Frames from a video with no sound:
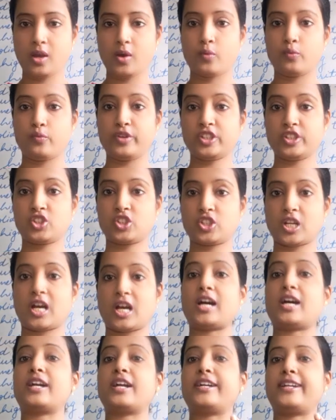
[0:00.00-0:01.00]
which
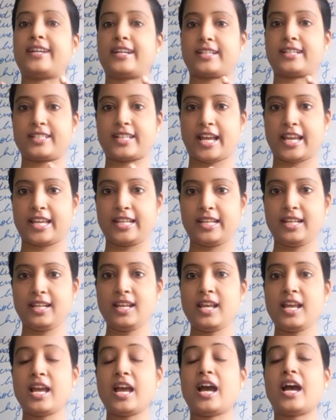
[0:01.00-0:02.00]
are ductile